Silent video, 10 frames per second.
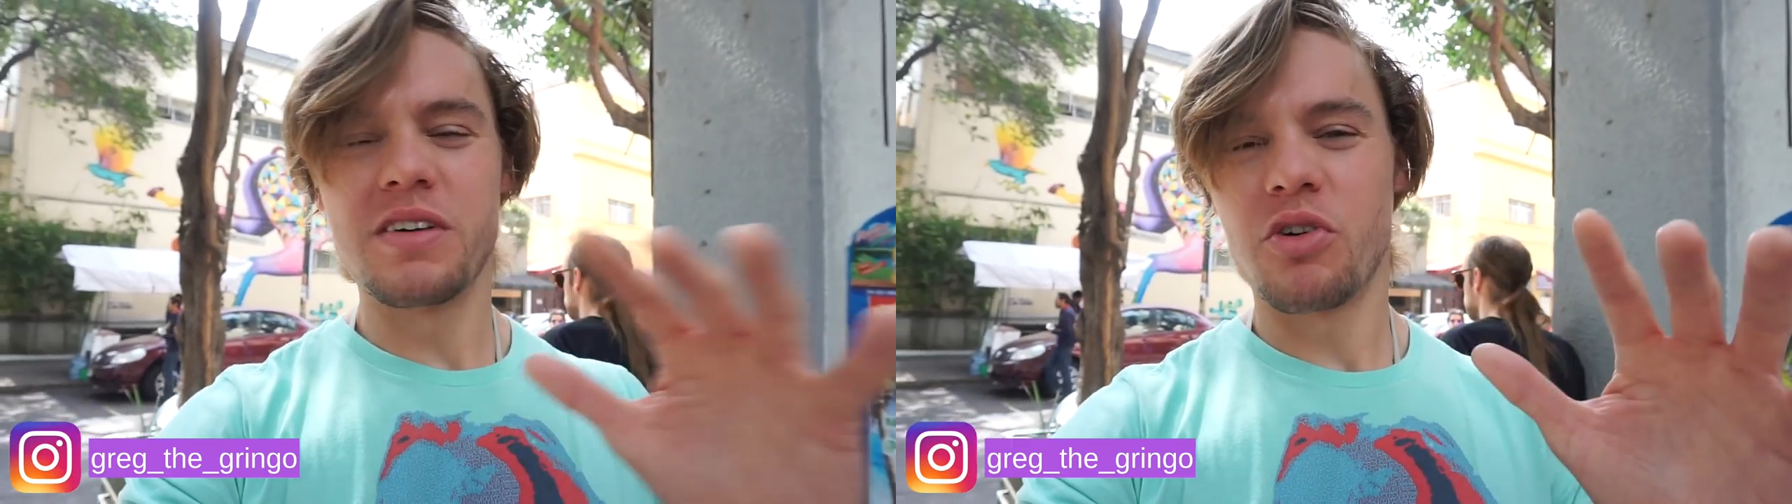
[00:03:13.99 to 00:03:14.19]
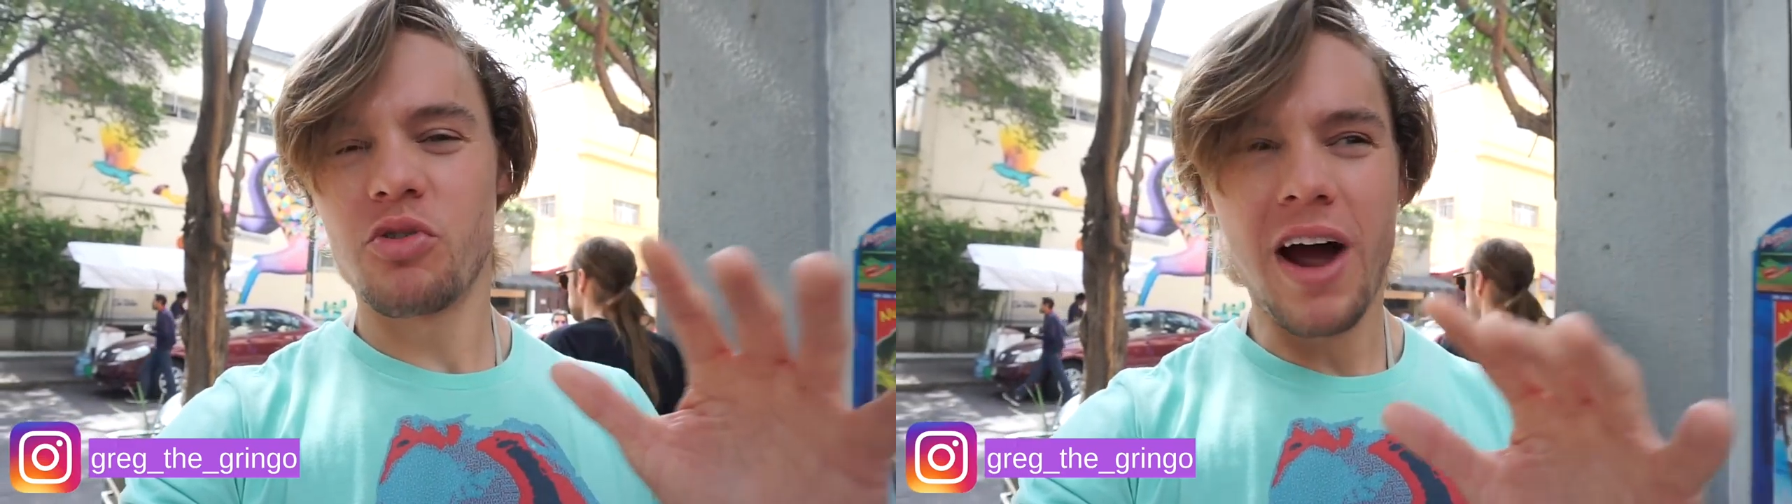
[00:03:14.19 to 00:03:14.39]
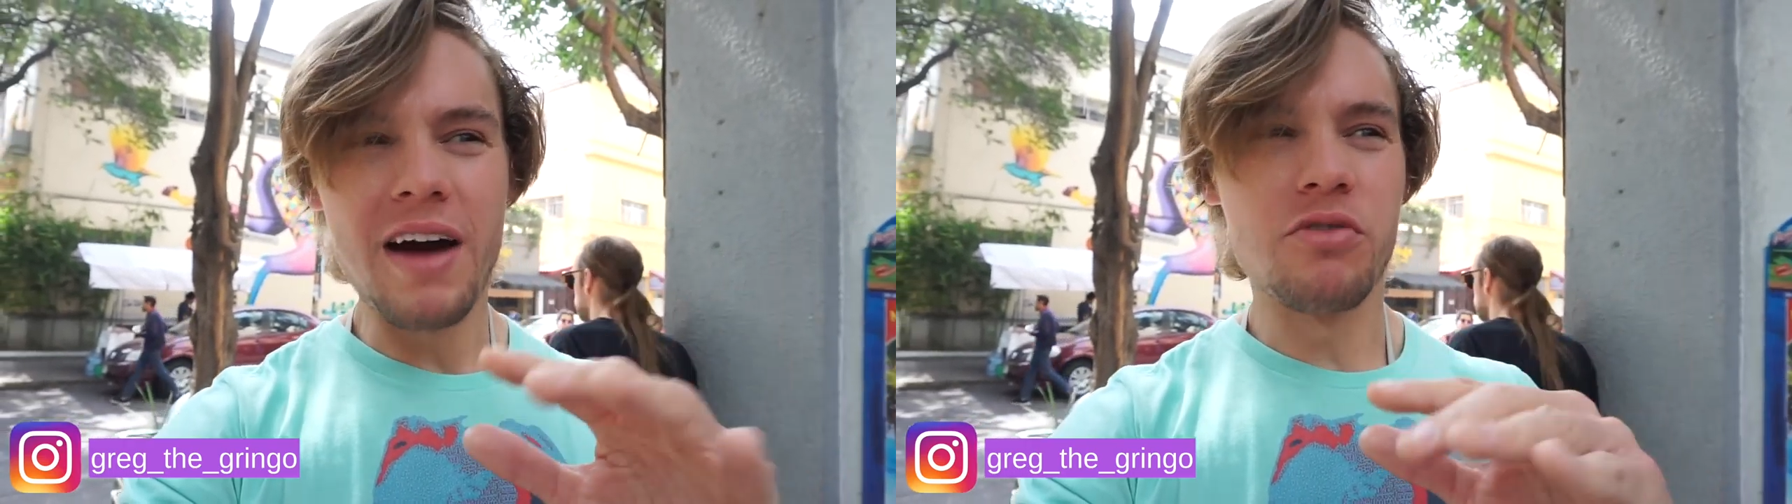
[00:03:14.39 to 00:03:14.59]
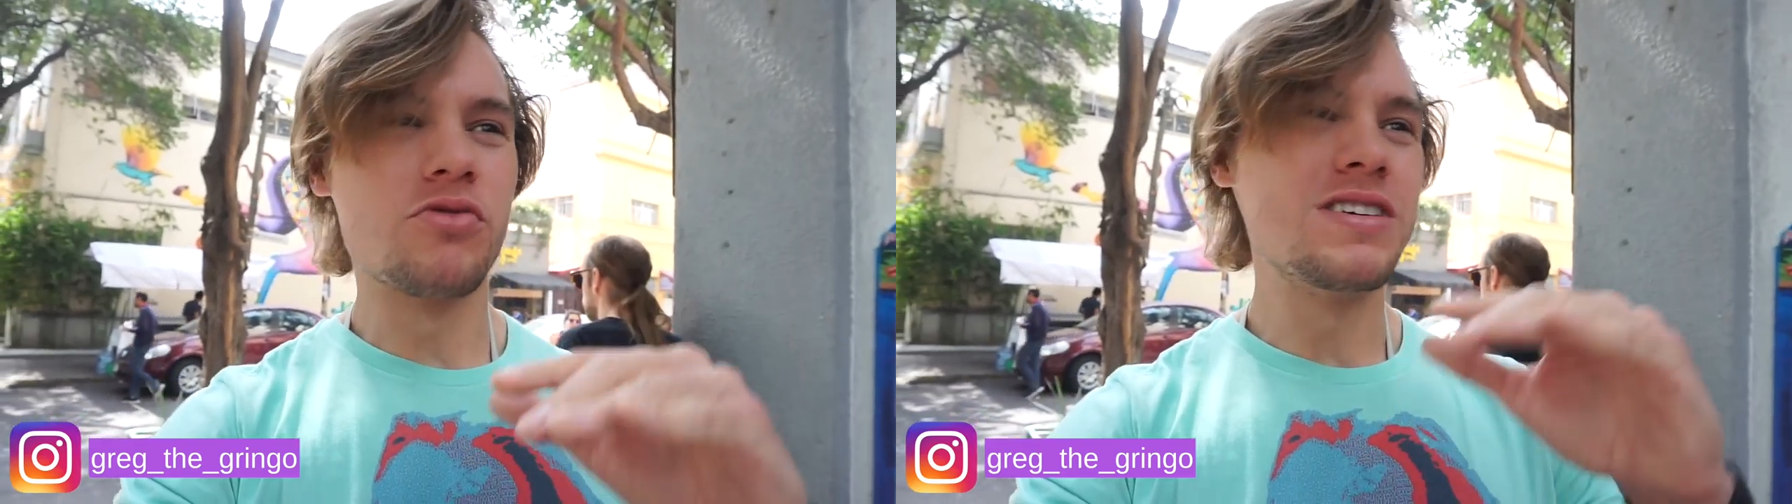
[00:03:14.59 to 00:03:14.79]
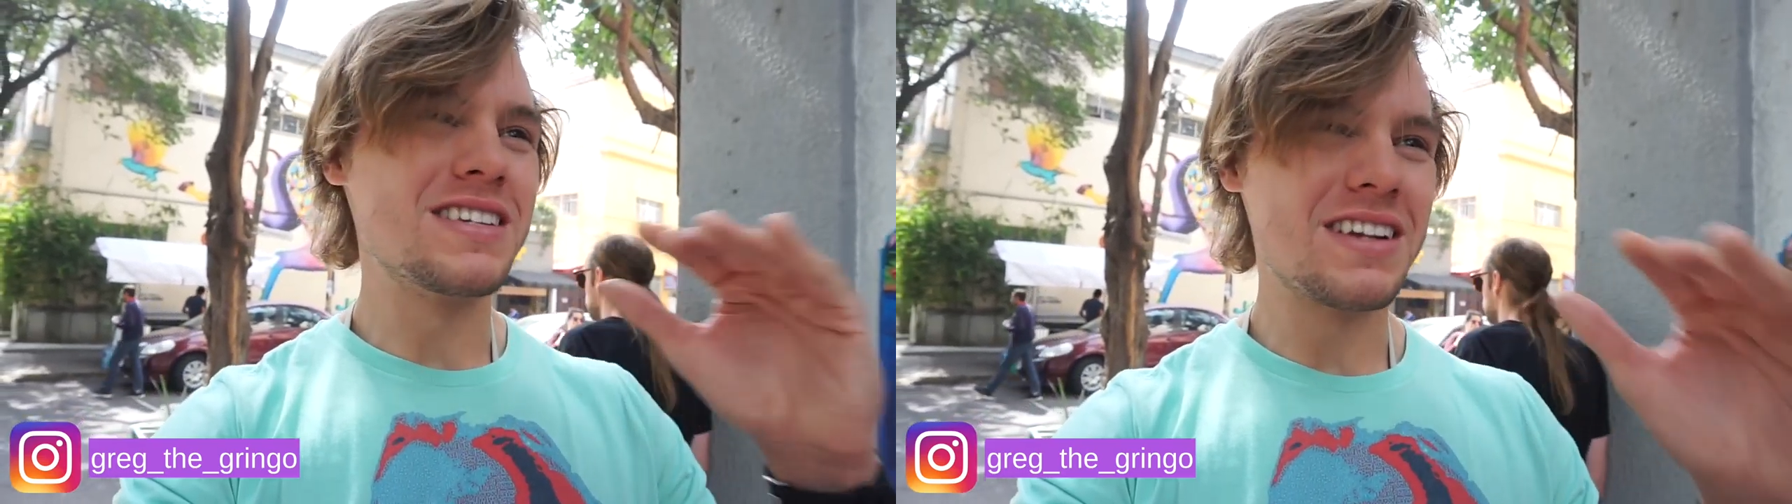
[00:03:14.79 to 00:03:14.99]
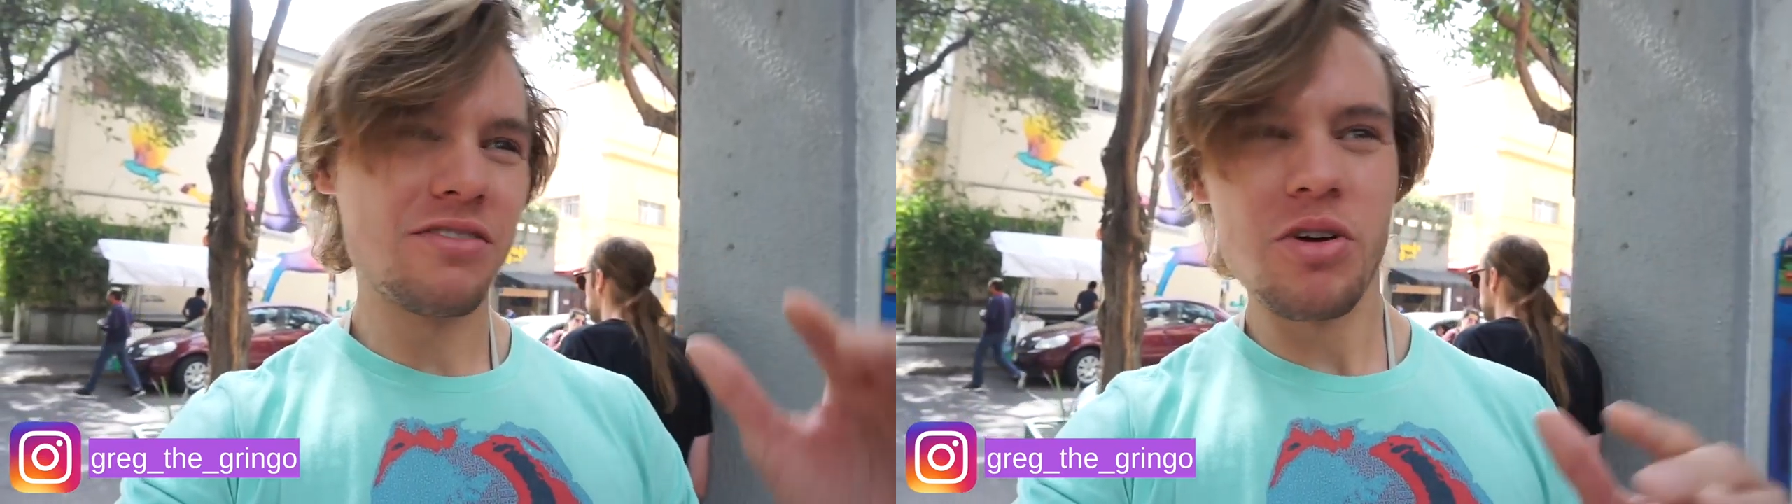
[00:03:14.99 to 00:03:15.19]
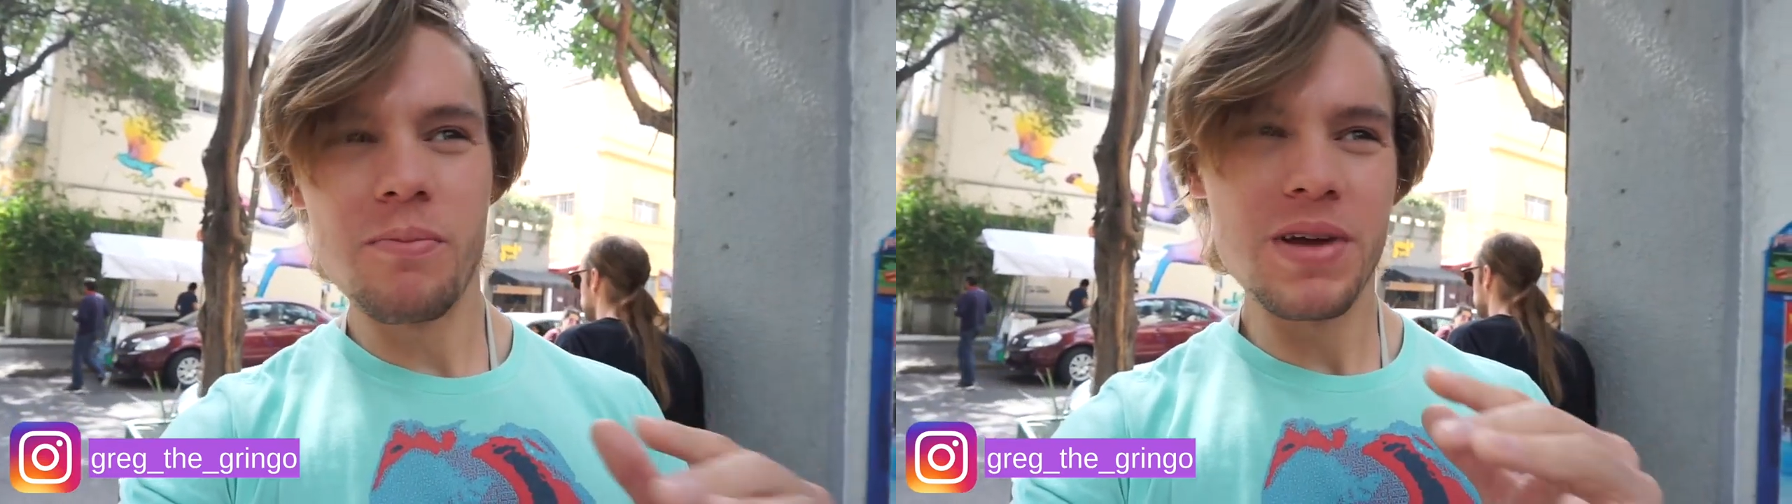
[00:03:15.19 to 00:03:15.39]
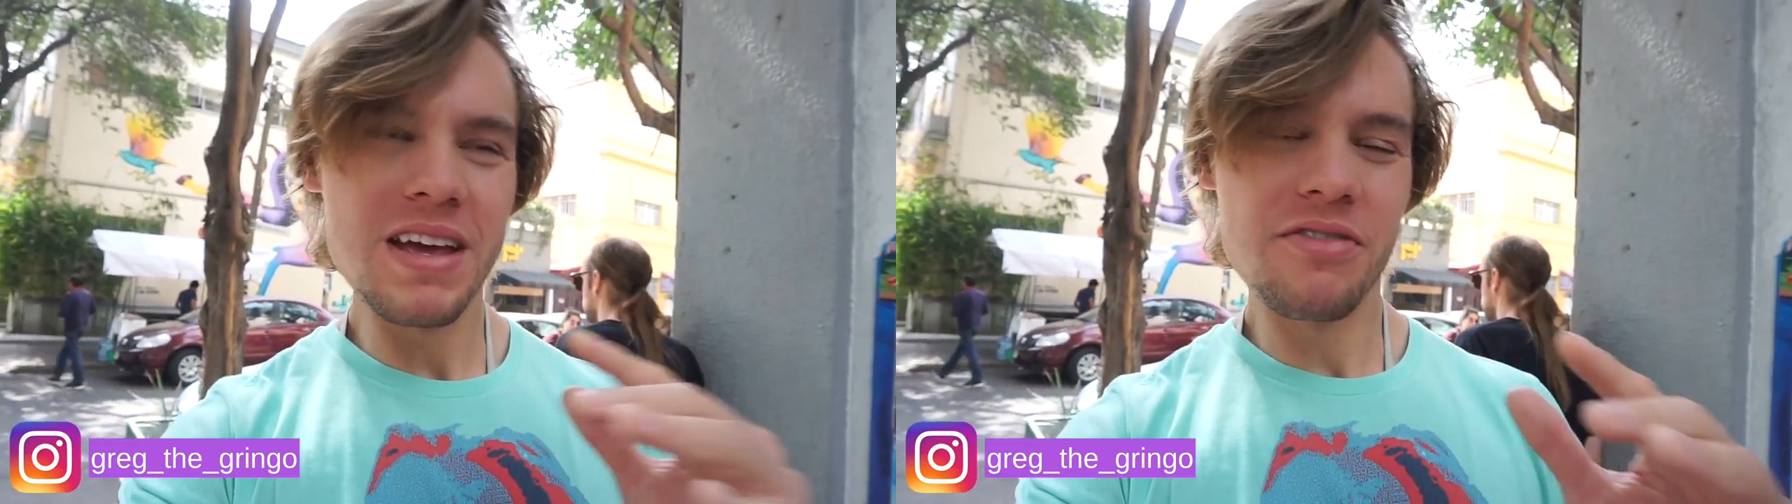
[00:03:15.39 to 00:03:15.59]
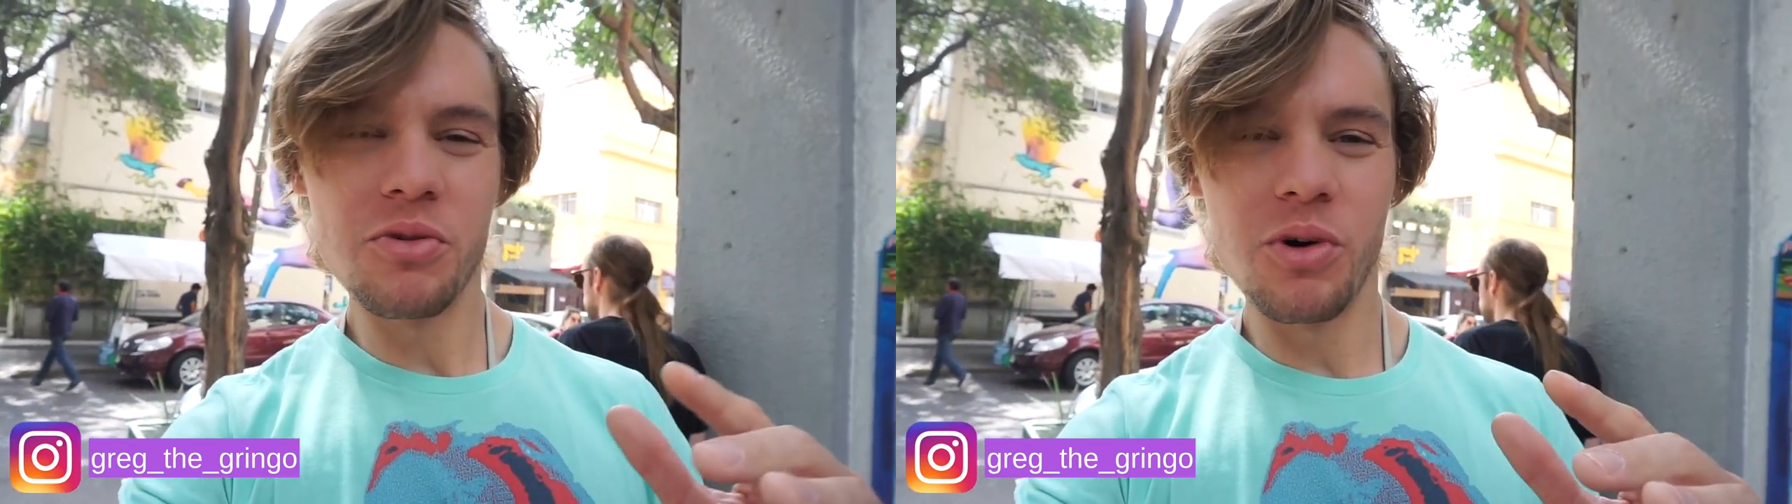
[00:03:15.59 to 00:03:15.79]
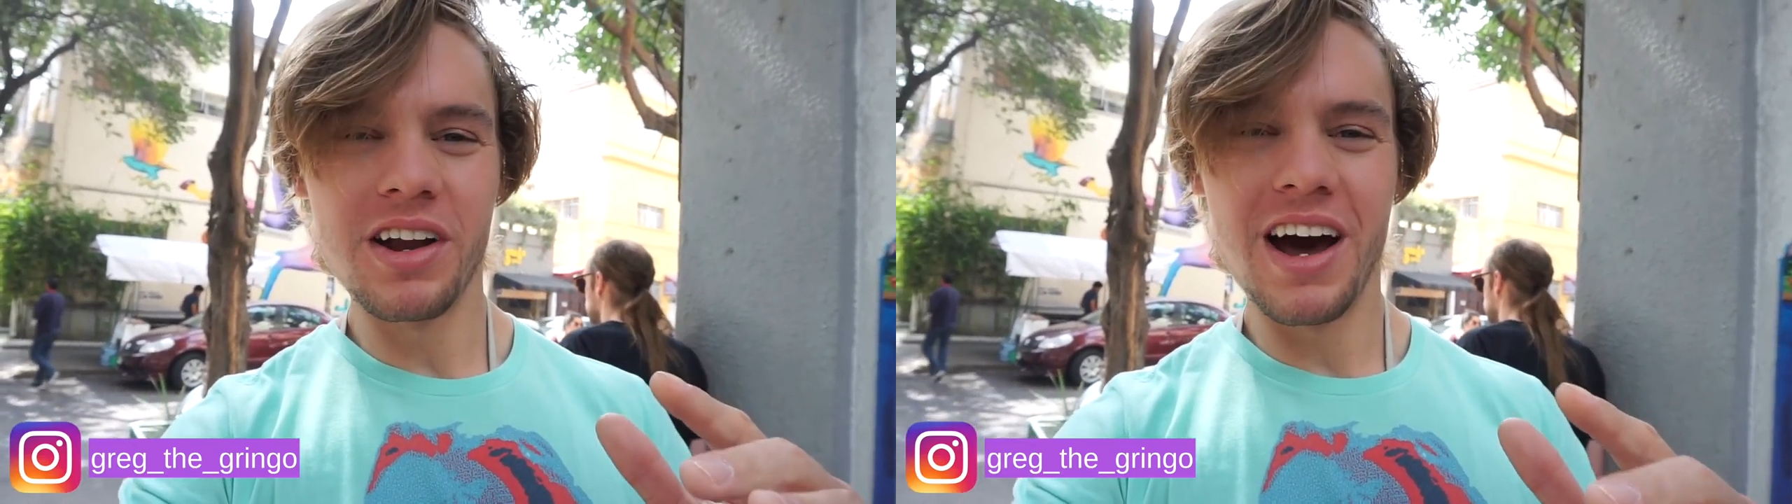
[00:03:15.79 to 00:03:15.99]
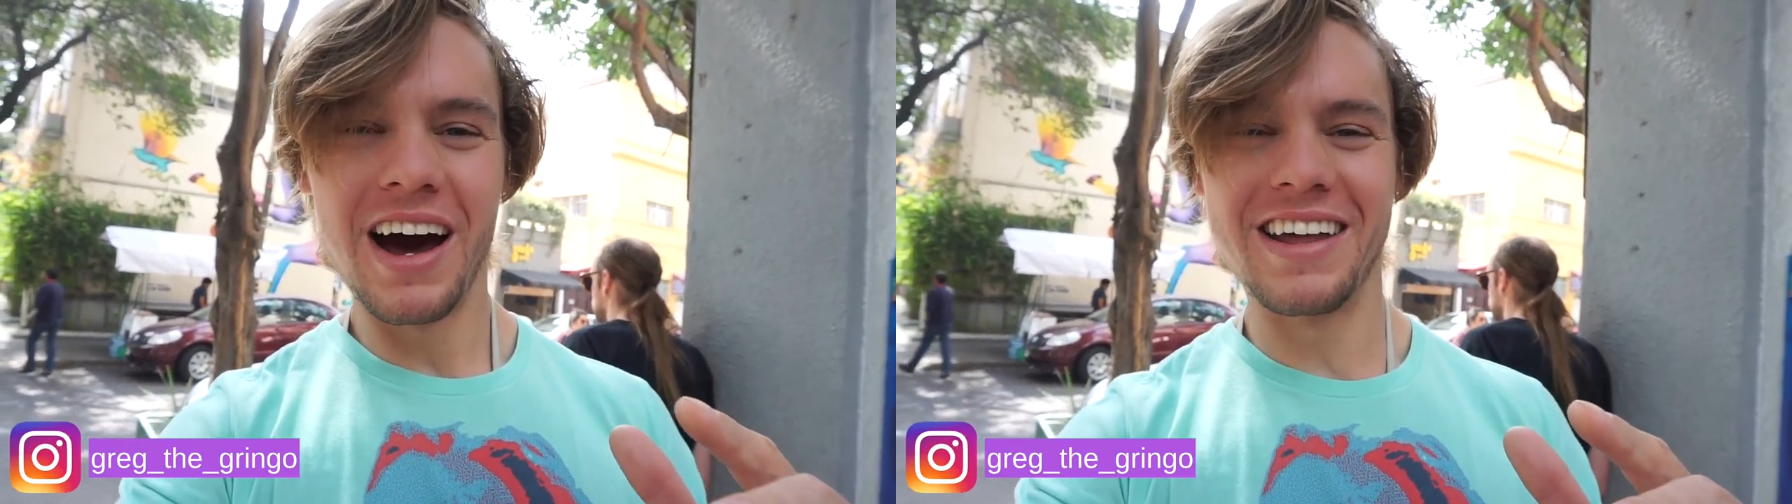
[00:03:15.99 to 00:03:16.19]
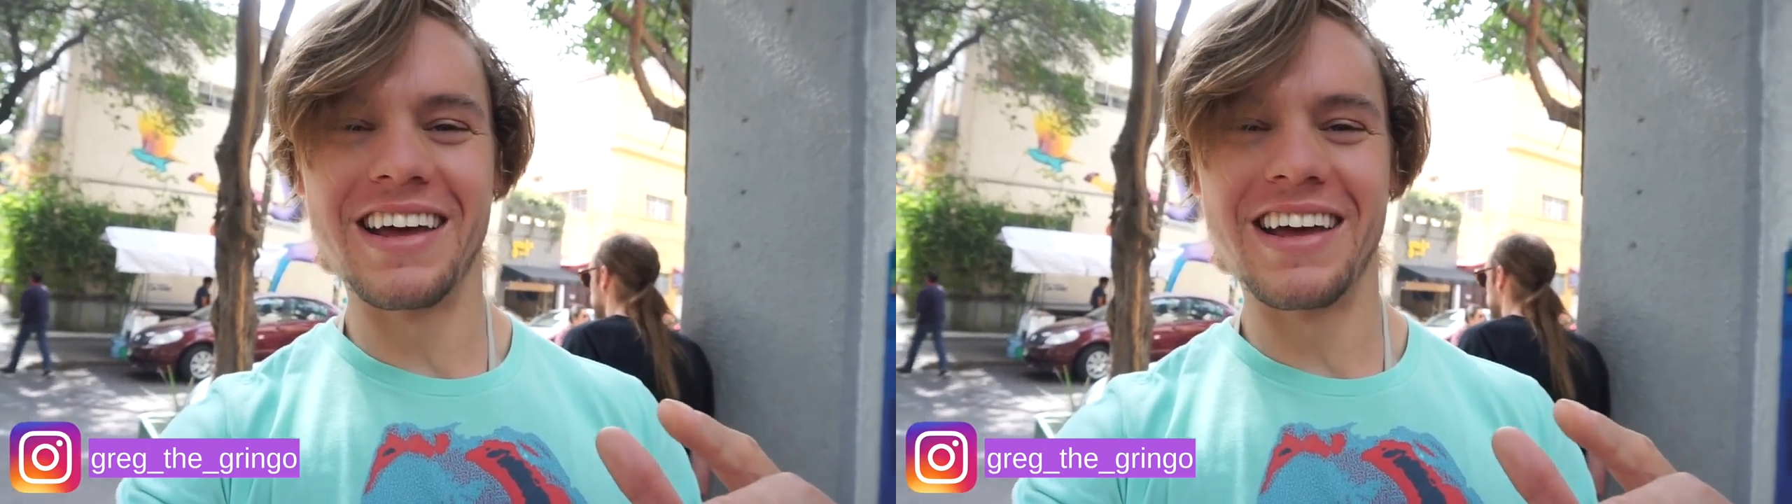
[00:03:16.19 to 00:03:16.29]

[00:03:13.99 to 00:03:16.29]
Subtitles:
different rivalries and different beef and whatnot